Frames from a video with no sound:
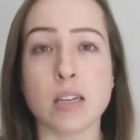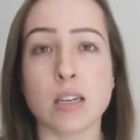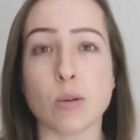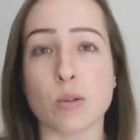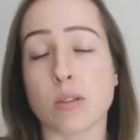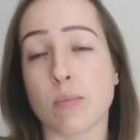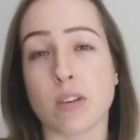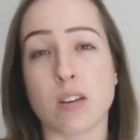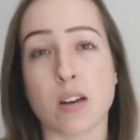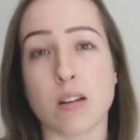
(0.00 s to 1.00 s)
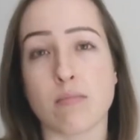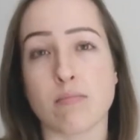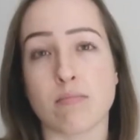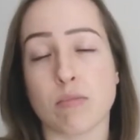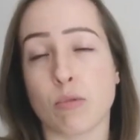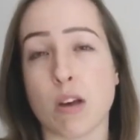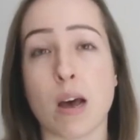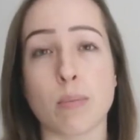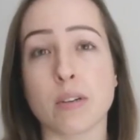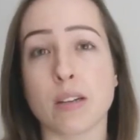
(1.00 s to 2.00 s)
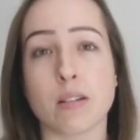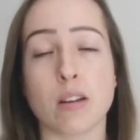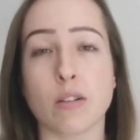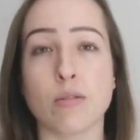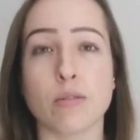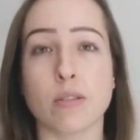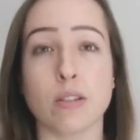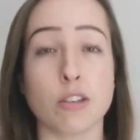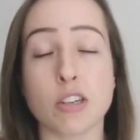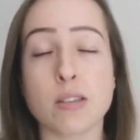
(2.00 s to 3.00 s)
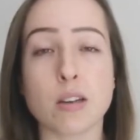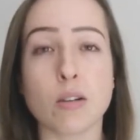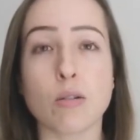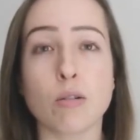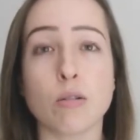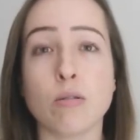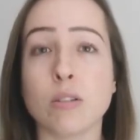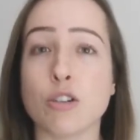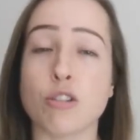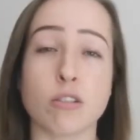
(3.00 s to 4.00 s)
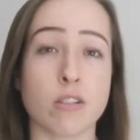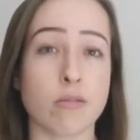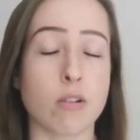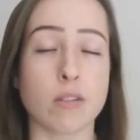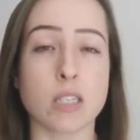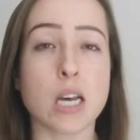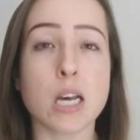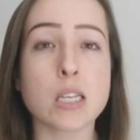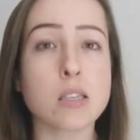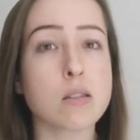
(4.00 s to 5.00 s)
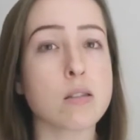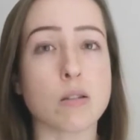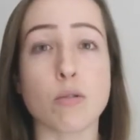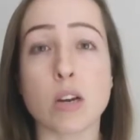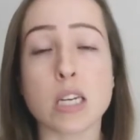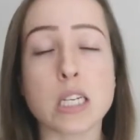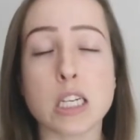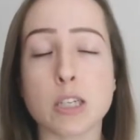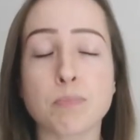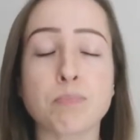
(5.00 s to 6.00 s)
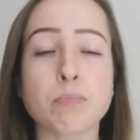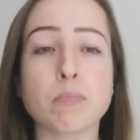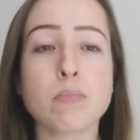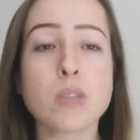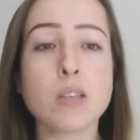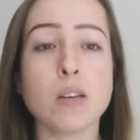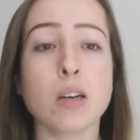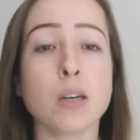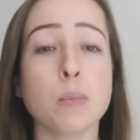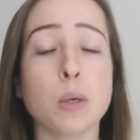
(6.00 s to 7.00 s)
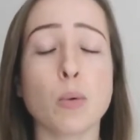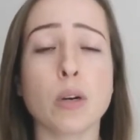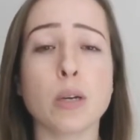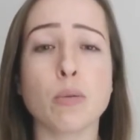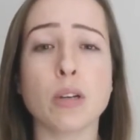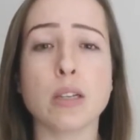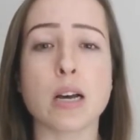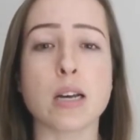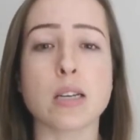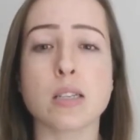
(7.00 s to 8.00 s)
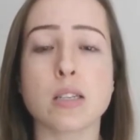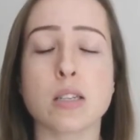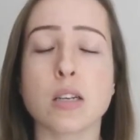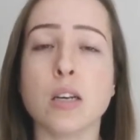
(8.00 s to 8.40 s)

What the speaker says: It was something that happened at the end of the learning cycle, usually involving tests, grading. But what I realized